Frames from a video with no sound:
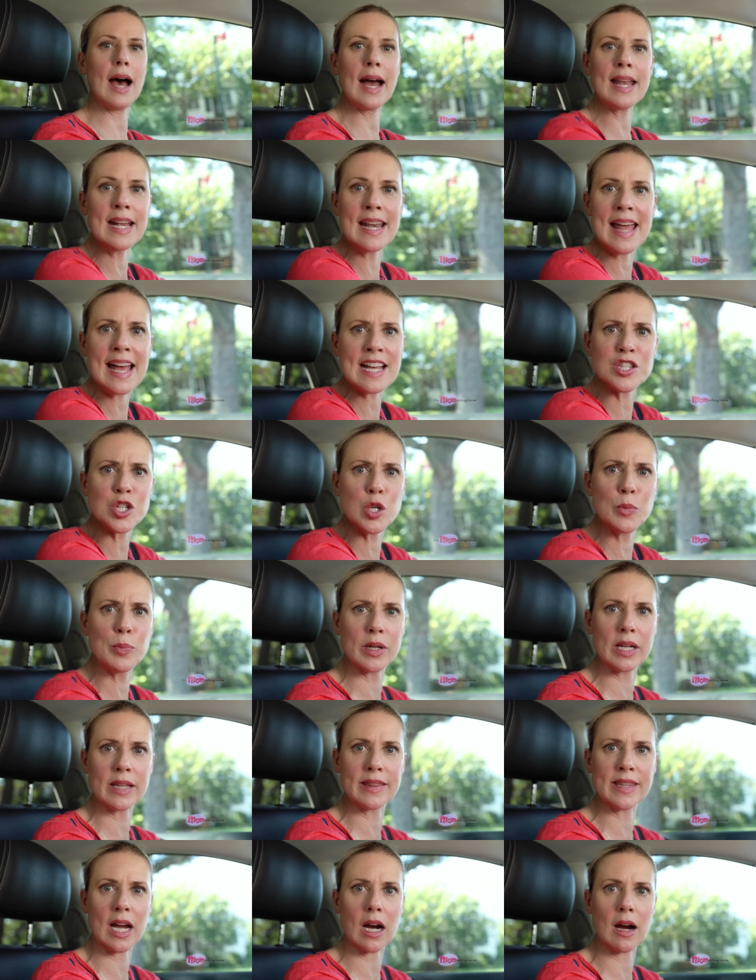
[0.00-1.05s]
I didn't ask who put
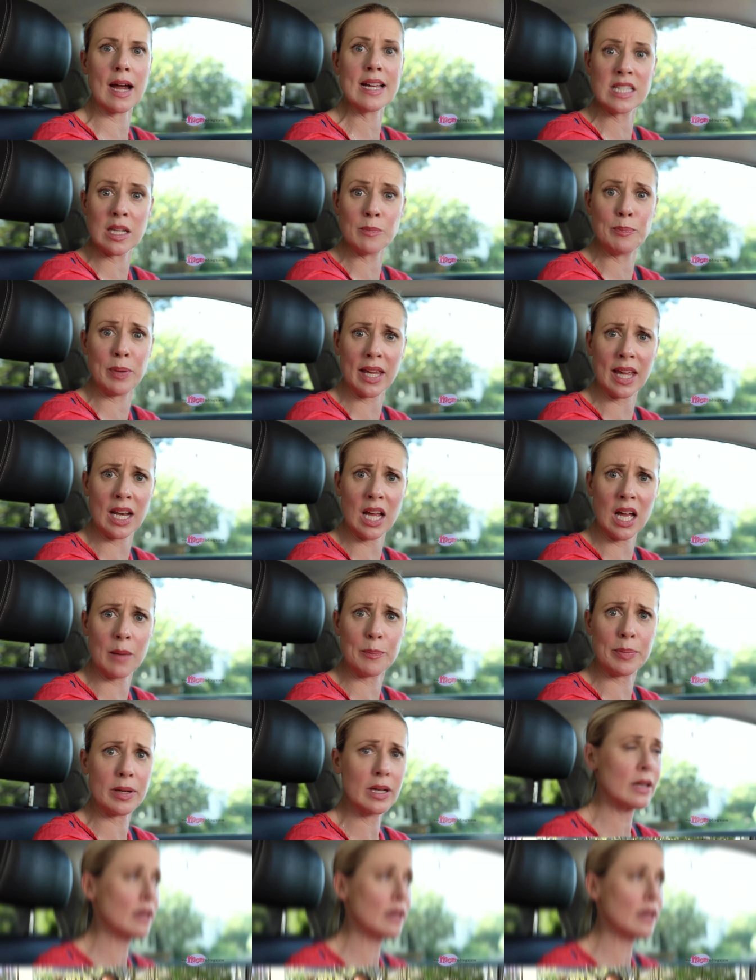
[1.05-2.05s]
it there. I said pick it up.